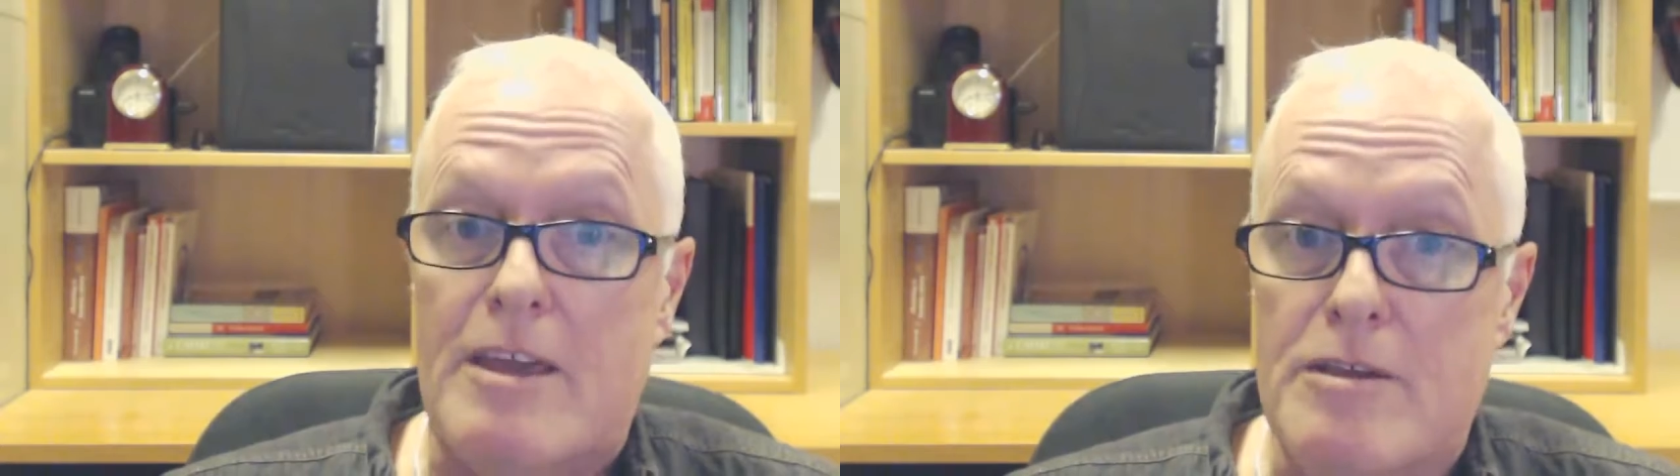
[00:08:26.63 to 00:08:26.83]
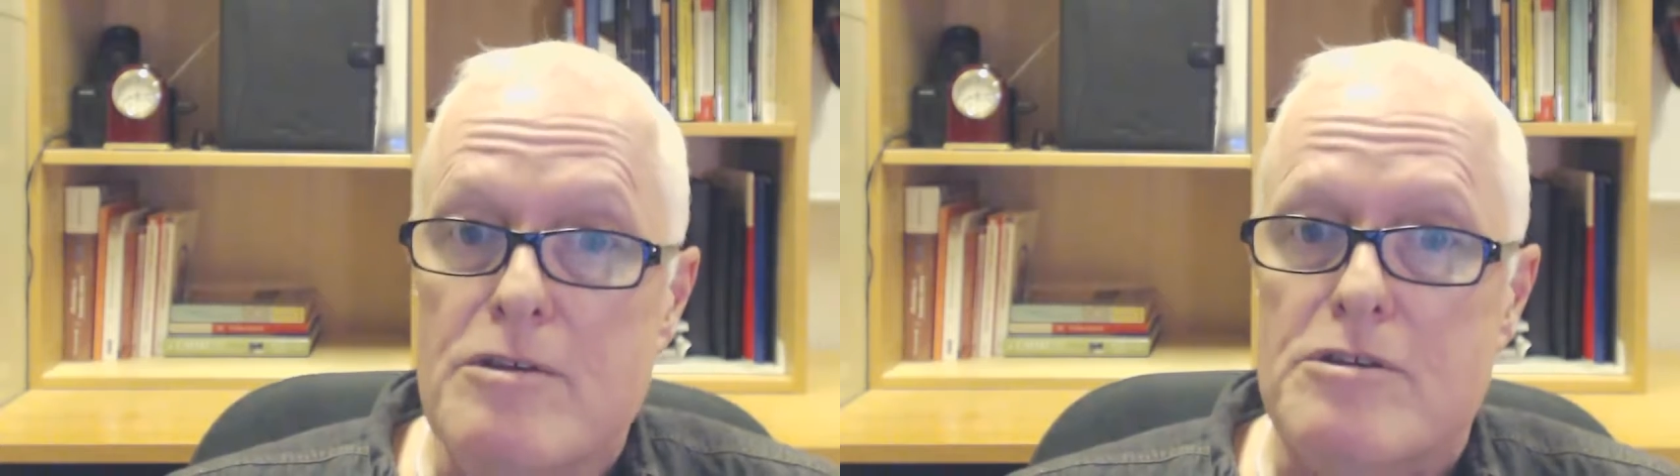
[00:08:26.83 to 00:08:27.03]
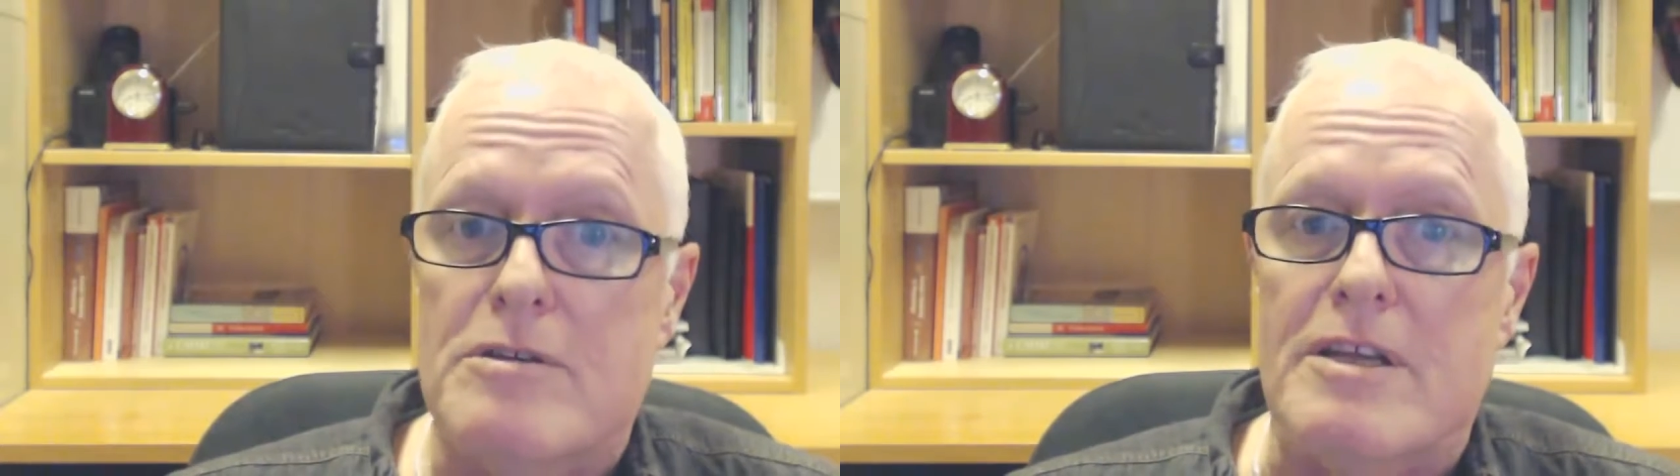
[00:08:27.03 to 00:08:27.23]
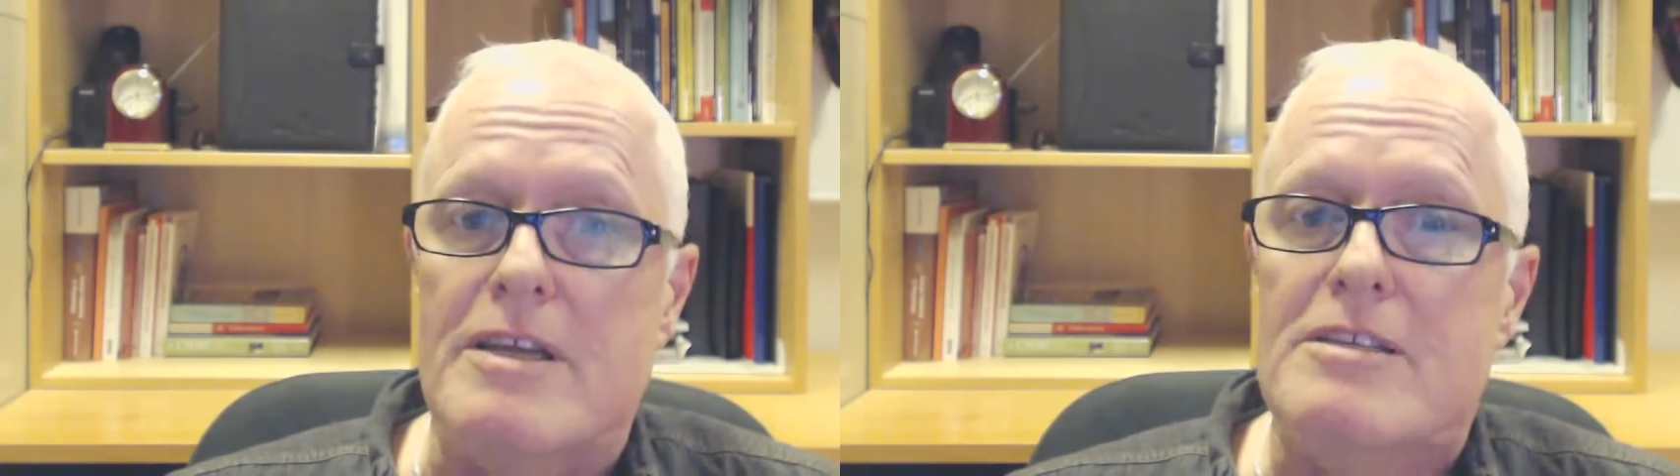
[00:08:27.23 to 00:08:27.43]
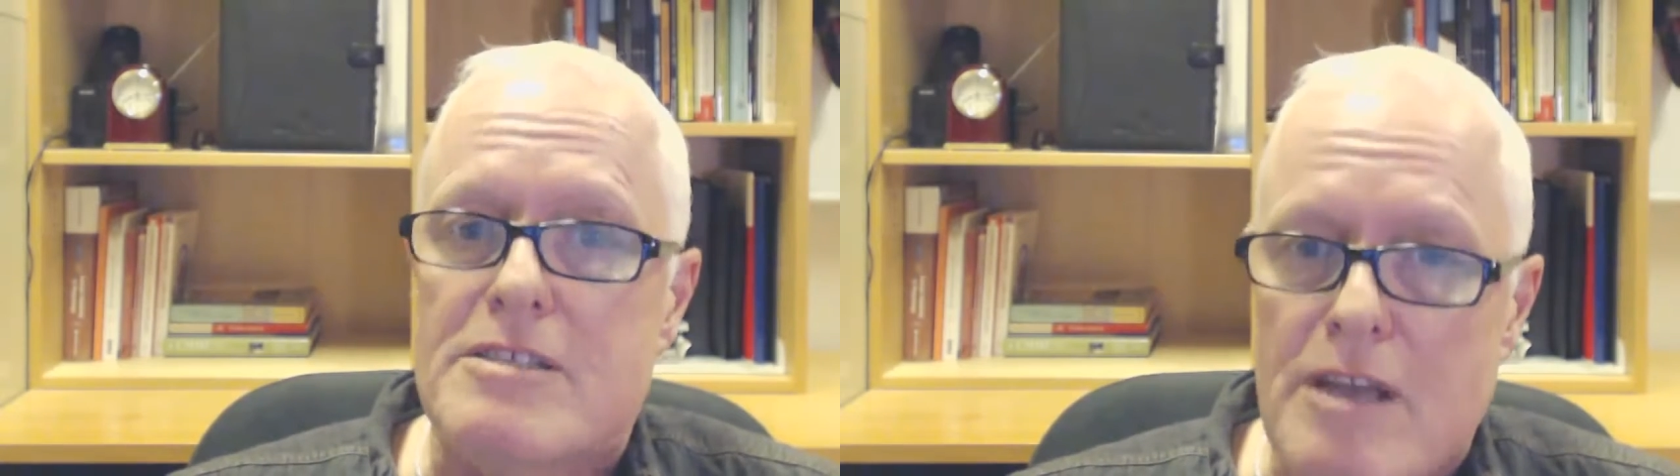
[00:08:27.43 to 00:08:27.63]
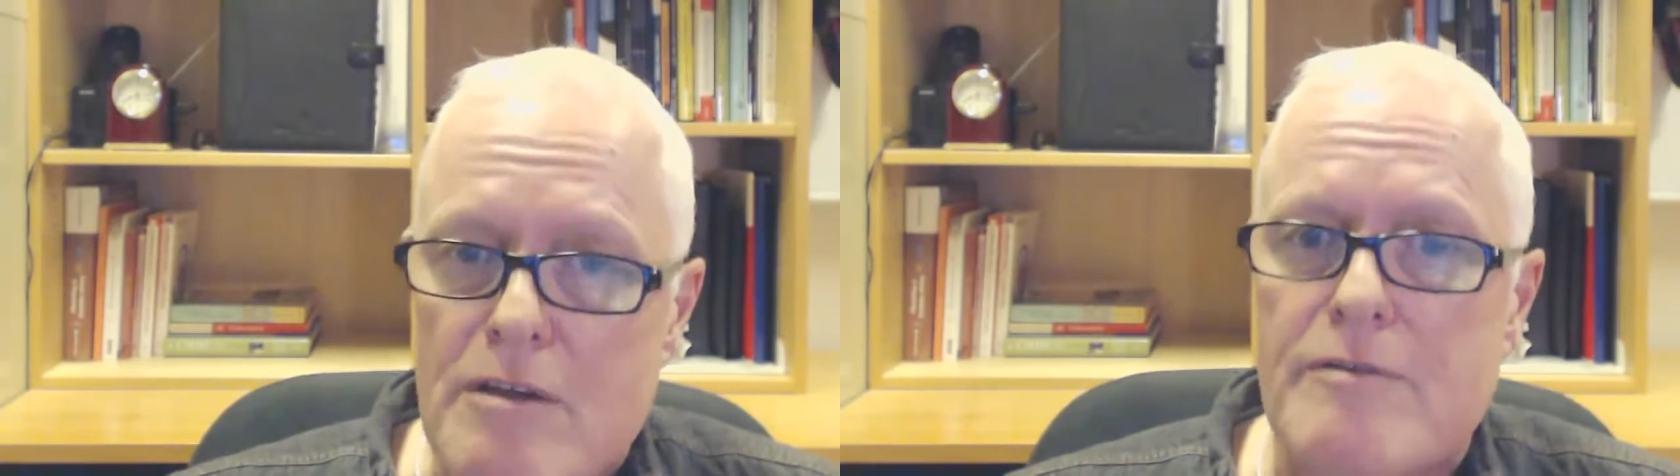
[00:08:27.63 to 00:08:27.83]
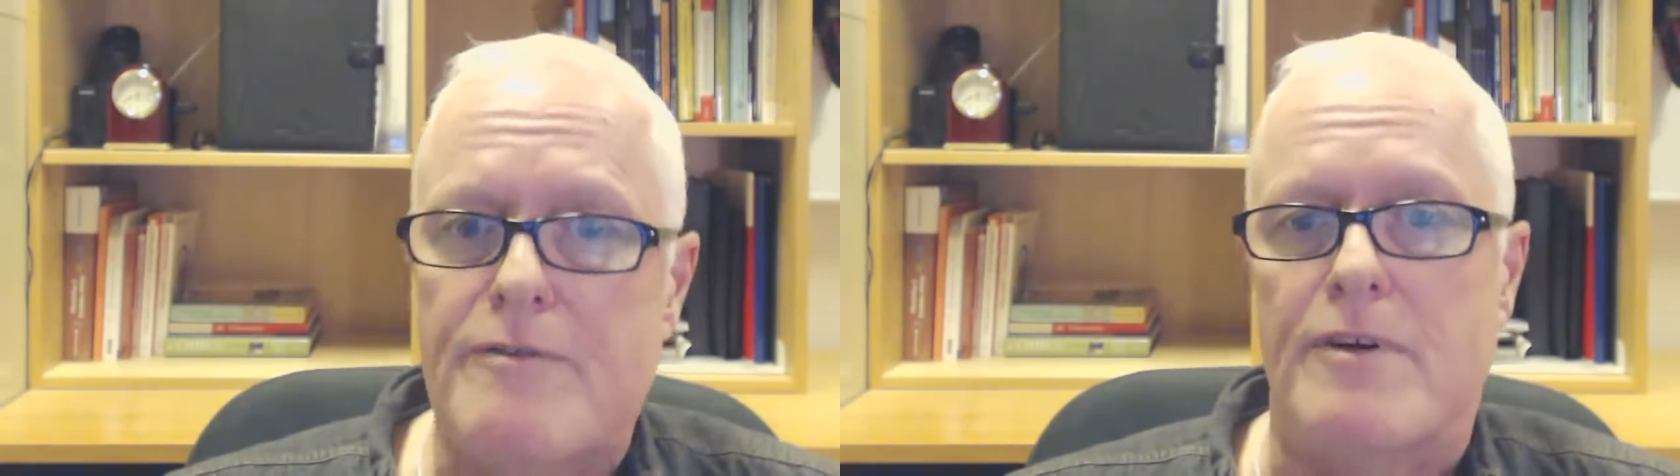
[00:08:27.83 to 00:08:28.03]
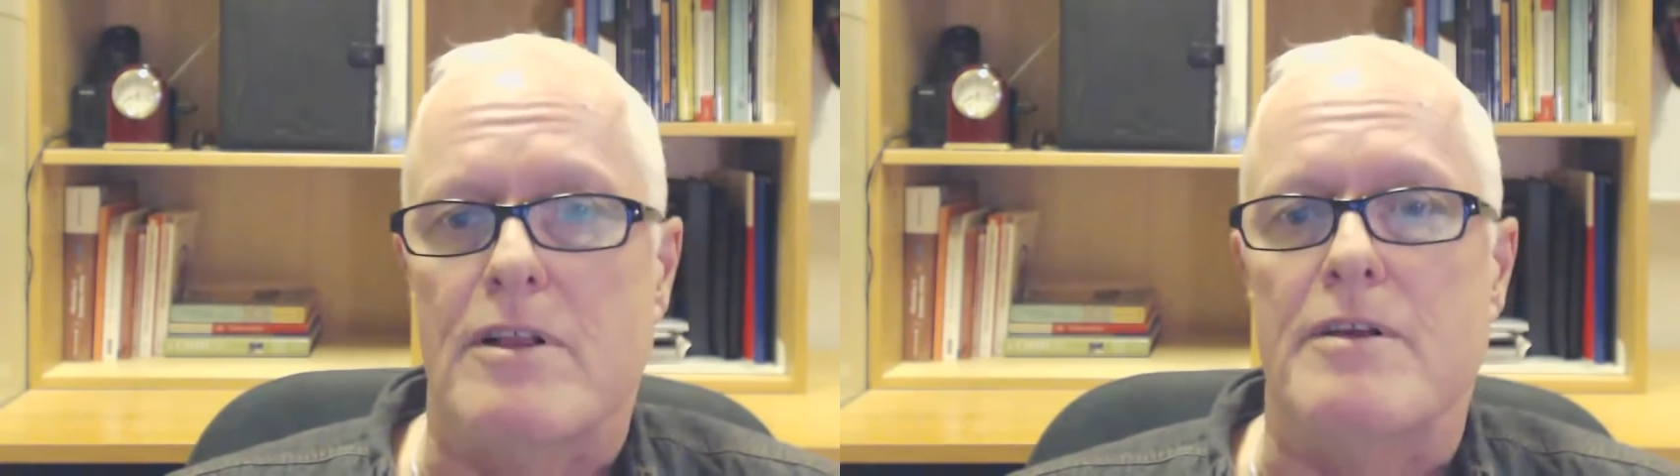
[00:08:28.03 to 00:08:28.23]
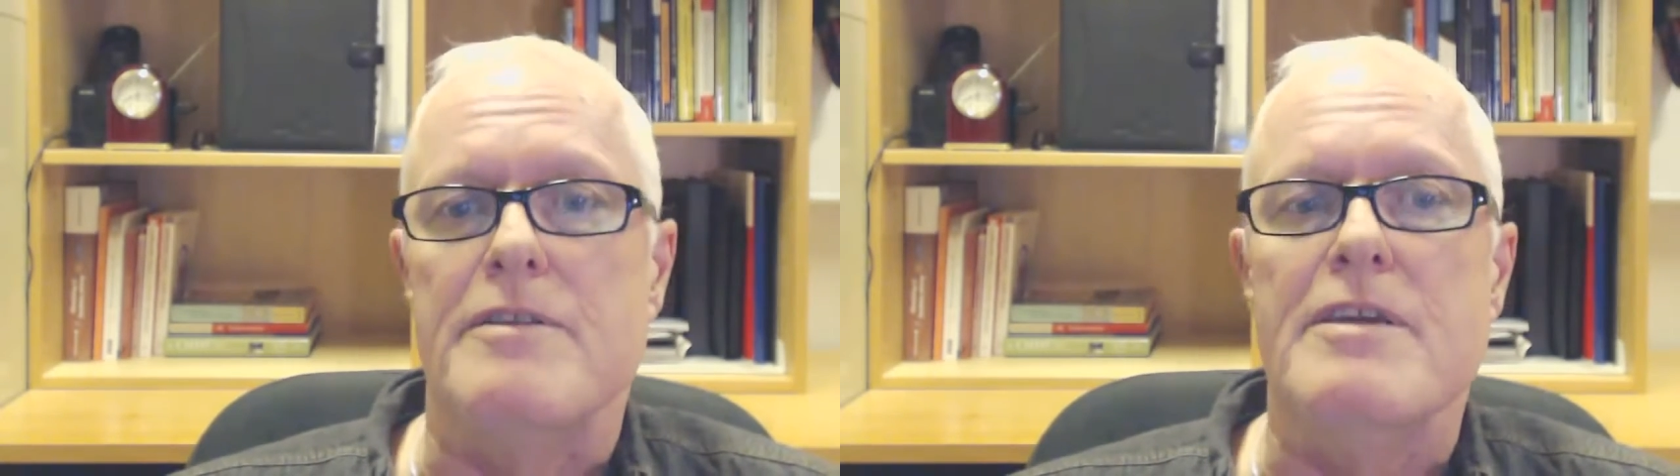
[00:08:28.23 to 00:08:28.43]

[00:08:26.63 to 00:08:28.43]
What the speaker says: They usually don't follow